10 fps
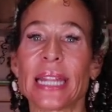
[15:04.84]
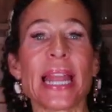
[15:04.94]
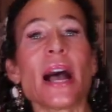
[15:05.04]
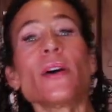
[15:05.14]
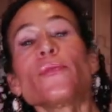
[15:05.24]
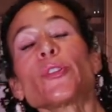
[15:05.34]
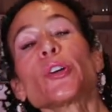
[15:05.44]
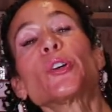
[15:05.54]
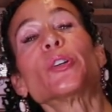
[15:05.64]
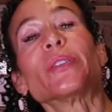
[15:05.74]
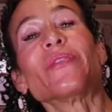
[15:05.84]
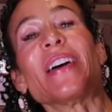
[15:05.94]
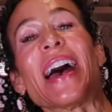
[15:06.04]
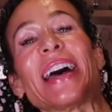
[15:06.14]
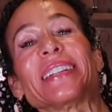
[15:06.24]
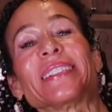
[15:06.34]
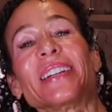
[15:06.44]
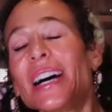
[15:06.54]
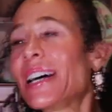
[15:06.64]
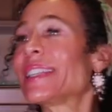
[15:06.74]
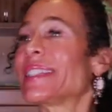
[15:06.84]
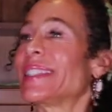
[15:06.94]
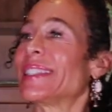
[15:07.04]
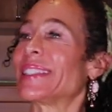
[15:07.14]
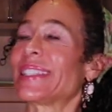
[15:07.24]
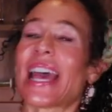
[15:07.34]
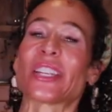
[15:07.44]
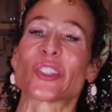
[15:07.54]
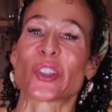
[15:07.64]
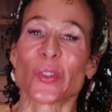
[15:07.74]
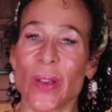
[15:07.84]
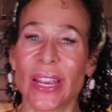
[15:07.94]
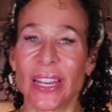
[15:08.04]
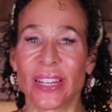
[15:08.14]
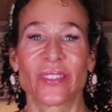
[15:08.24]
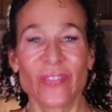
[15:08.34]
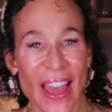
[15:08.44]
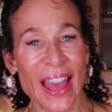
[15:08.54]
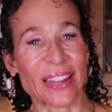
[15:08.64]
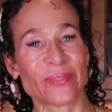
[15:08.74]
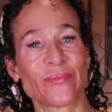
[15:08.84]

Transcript: Now for the good fat, unsaturated fat.